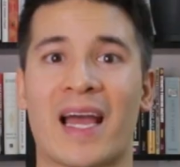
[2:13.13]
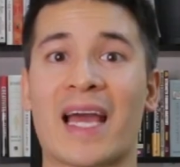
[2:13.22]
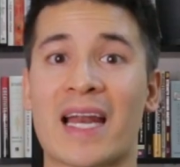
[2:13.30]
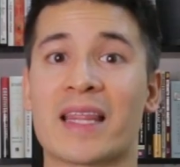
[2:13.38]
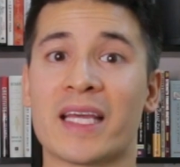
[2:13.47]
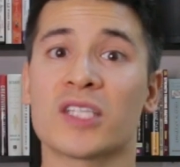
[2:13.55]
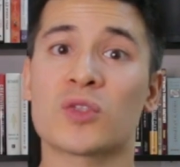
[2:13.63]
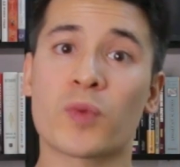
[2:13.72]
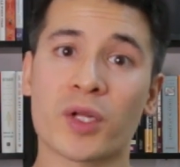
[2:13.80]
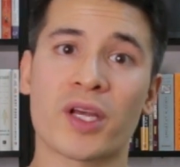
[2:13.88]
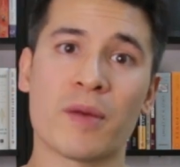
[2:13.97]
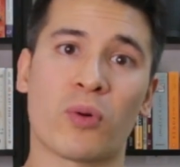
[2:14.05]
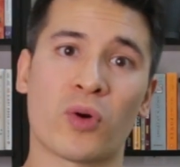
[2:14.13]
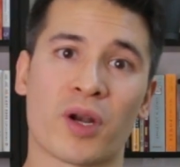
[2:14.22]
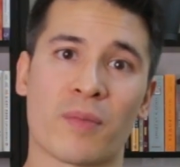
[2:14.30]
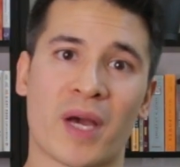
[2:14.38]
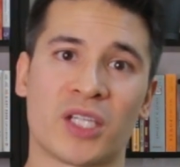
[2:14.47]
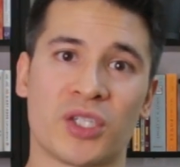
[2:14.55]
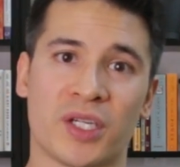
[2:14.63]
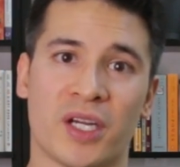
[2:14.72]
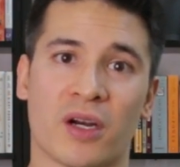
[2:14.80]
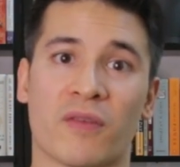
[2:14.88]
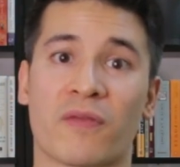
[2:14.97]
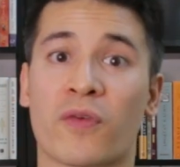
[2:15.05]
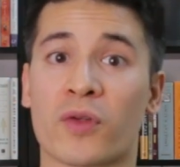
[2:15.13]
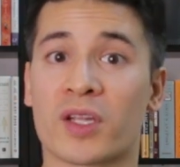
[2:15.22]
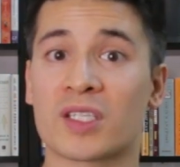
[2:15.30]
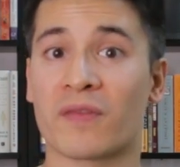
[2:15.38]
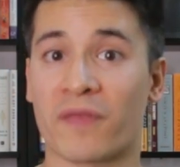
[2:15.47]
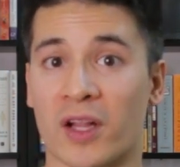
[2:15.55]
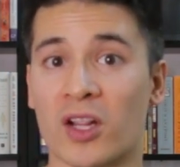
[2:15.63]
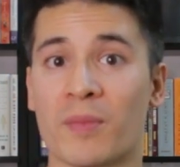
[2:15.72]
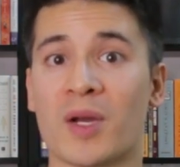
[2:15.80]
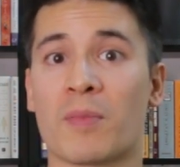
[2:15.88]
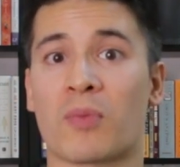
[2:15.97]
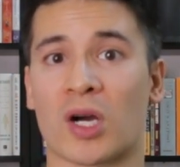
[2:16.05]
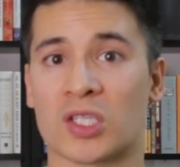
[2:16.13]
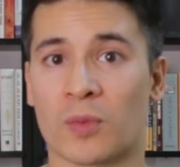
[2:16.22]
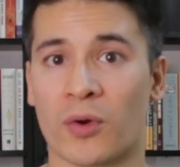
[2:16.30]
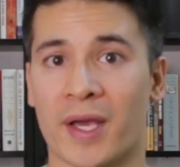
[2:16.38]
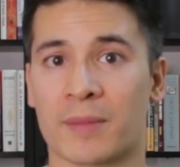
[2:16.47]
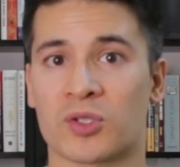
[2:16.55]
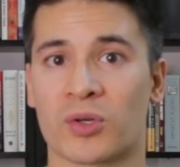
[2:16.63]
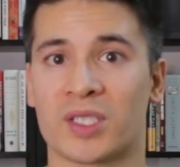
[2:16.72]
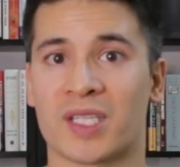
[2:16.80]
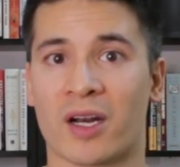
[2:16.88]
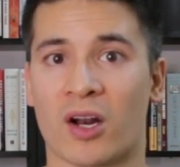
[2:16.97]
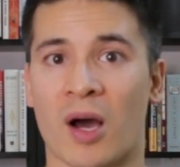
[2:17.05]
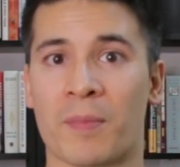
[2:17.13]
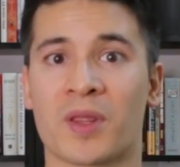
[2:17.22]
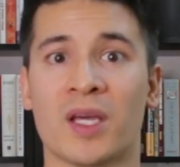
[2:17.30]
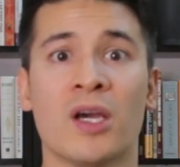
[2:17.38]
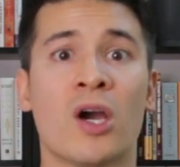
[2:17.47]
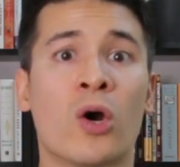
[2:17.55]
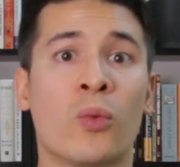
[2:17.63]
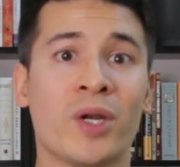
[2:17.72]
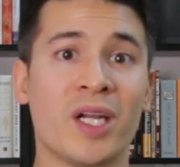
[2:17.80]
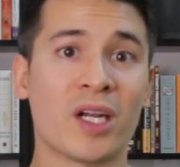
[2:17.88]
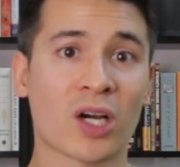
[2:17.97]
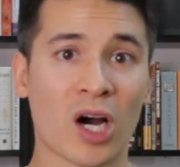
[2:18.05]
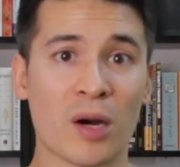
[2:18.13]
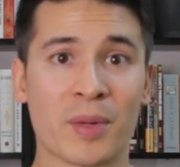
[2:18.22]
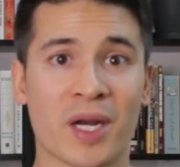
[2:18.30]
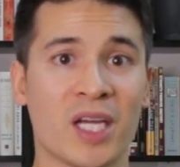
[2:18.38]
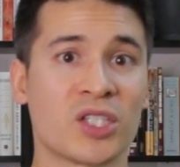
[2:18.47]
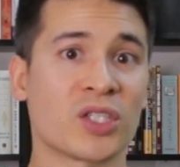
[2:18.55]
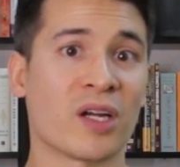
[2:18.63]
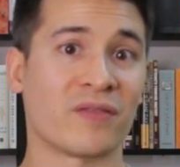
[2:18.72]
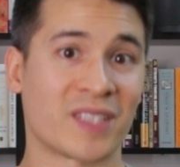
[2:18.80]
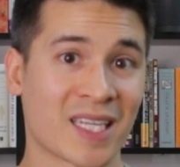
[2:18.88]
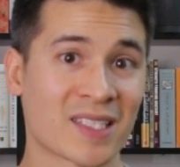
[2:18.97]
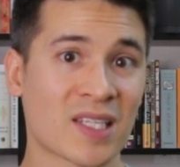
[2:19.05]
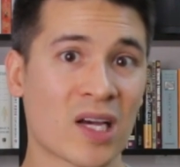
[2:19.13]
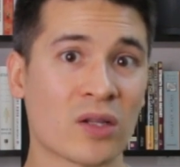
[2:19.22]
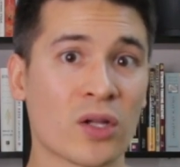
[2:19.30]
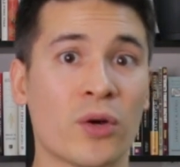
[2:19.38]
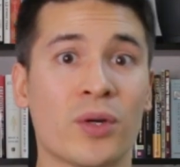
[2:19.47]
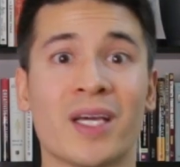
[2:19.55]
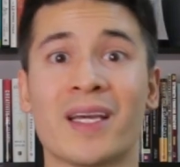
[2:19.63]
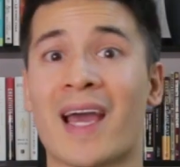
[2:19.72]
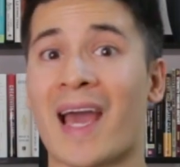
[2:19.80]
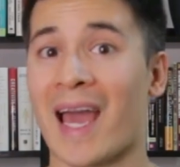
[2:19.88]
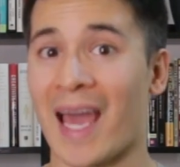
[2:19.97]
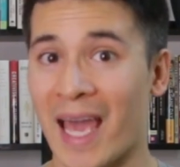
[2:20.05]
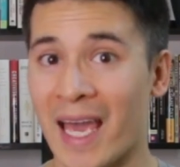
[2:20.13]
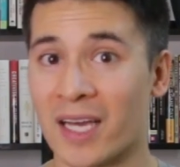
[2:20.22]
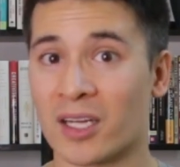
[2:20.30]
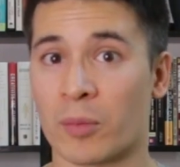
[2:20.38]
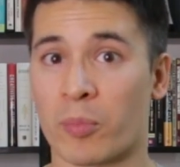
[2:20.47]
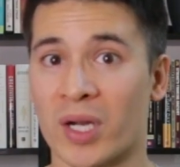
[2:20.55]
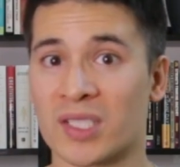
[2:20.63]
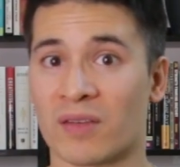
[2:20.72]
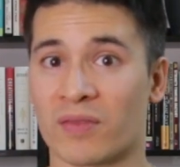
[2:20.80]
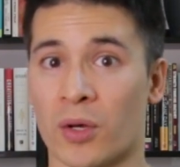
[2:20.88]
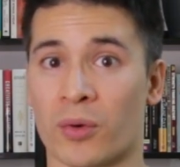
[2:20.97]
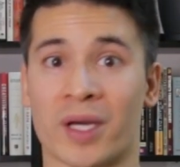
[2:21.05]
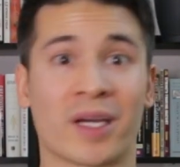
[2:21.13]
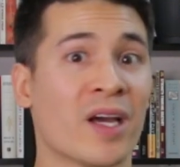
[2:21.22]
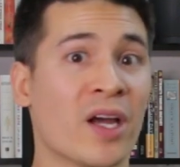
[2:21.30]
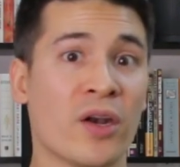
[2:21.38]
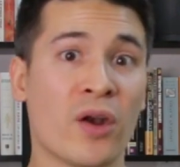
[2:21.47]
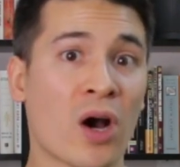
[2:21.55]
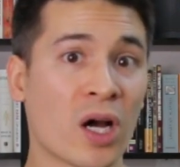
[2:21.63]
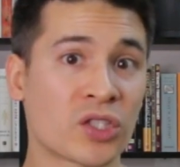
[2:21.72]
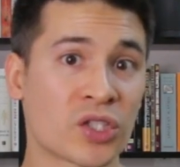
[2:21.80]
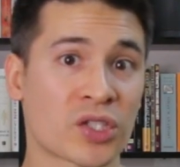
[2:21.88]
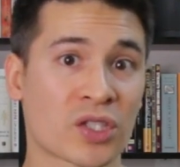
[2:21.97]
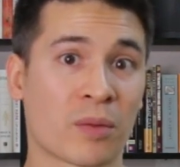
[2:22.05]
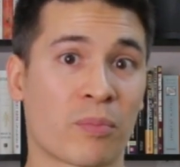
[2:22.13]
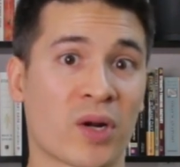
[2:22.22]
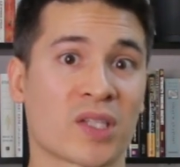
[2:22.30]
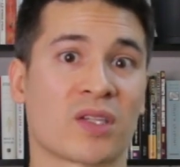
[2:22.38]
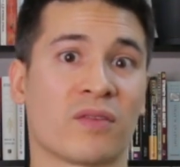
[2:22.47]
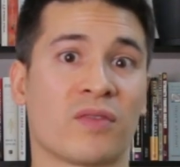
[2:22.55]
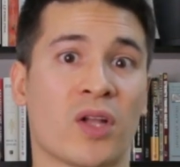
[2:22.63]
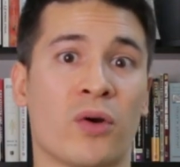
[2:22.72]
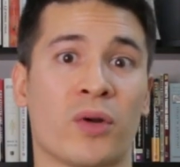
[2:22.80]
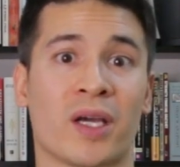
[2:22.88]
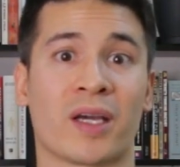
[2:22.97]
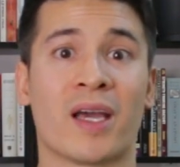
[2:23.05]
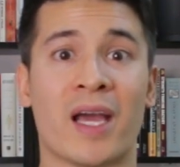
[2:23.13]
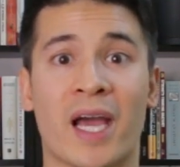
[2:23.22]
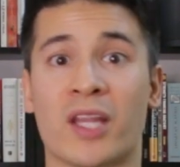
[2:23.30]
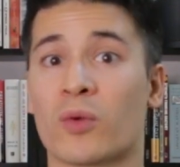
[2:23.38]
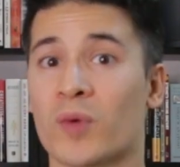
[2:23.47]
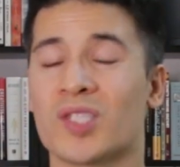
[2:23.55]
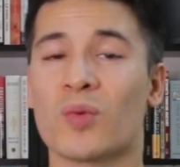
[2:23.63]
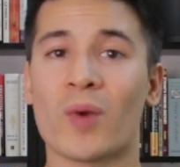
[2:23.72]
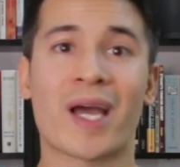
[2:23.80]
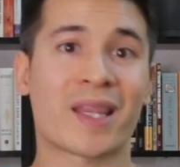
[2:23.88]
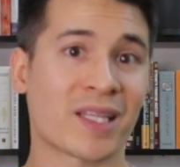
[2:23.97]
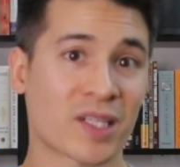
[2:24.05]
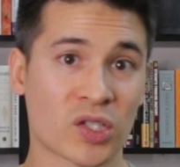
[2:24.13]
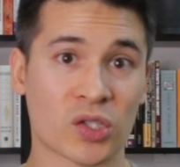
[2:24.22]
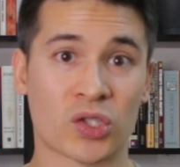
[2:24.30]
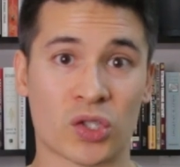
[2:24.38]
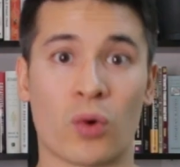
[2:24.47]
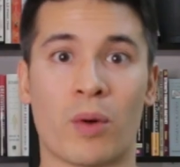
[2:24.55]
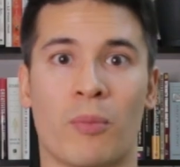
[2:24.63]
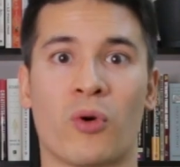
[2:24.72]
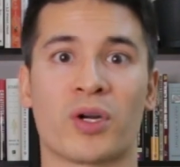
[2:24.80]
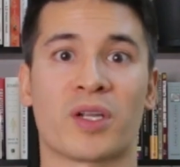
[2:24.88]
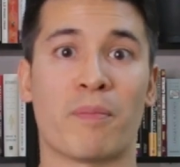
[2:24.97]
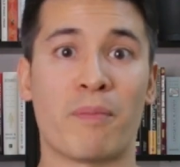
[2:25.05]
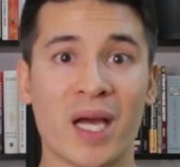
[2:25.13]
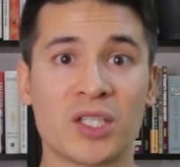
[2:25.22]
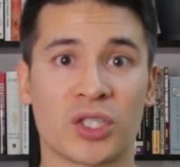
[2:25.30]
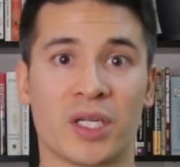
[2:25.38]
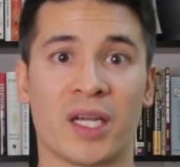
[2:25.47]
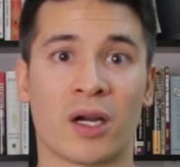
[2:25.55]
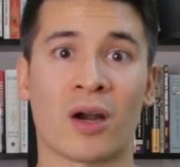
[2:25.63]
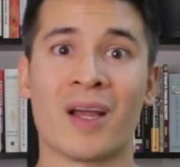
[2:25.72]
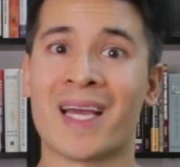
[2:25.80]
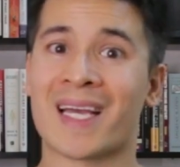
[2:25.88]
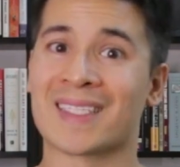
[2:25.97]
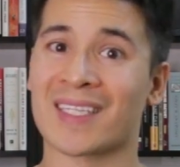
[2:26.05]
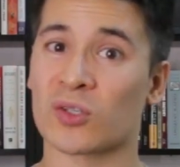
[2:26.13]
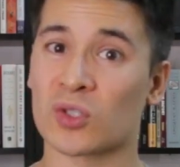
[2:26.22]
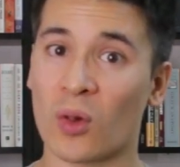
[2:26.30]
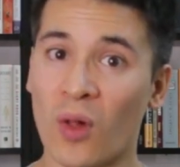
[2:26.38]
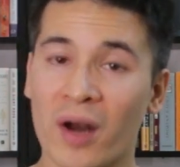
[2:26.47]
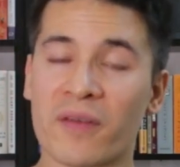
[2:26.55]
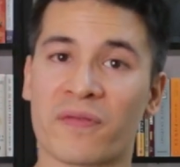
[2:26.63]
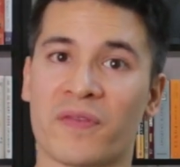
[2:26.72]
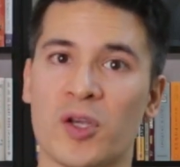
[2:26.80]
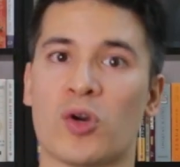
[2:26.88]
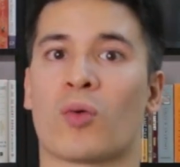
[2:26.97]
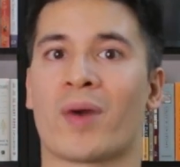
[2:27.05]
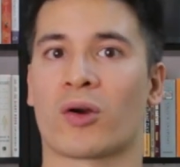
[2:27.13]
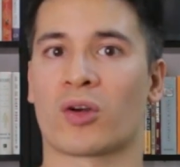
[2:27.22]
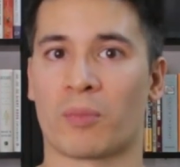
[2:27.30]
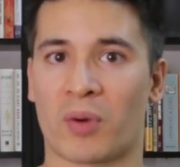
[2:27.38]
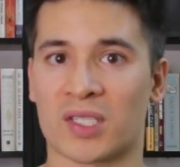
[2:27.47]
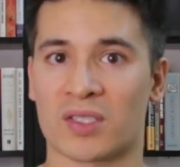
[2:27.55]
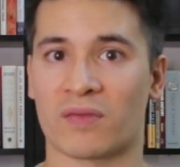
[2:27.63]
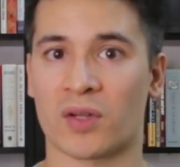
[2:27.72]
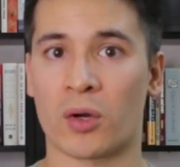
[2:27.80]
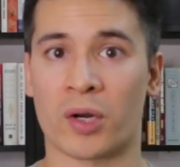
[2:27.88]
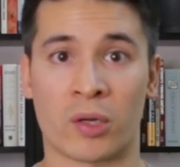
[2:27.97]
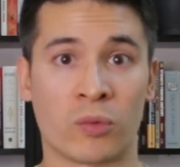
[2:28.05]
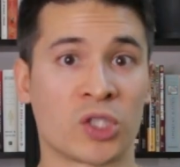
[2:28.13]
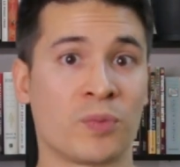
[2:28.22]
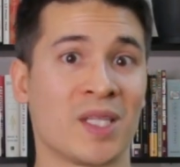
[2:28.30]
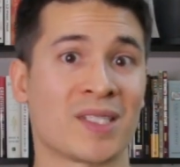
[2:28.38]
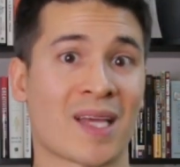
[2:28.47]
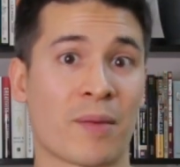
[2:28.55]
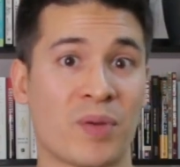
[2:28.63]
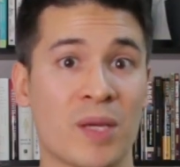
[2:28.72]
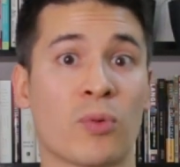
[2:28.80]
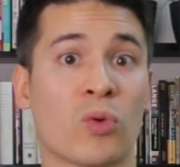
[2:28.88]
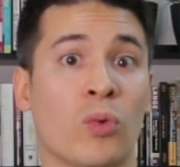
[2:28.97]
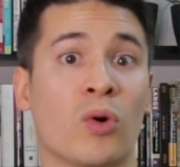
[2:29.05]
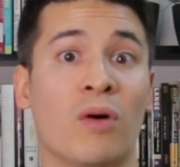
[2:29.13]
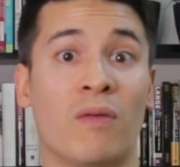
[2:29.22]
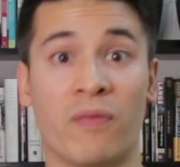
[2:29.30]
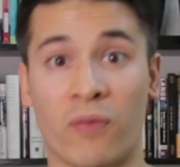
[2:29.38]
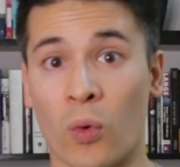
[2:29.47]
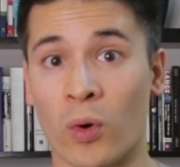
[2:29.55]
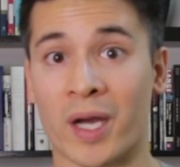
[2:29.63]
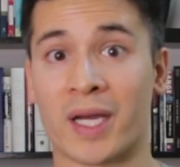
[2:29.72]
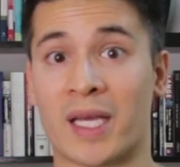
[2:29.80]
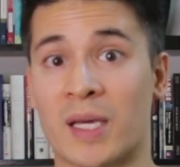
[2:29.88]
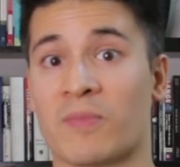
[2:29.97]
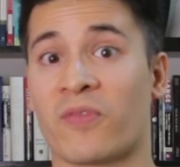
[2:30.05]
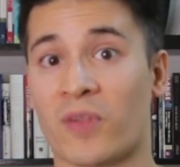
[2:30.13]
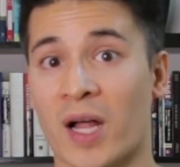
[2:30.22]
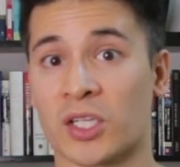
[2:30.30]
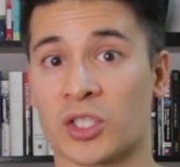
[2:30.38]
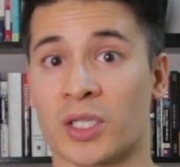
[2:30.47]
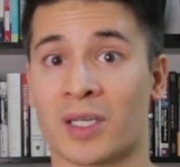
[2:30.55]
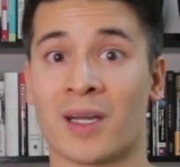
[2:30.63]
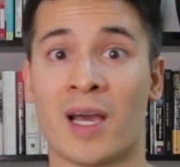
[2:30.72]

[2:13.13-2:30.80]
And I think it's really important to mention here, for the development of proximal hamstring tendinopathy, we need a combination of tensile loading and compressive loading, not just compressive loading. And the reason why I think this is so important to mention here is that there's a lot of fear around compressive loading, which means that people will avoid hip flexion.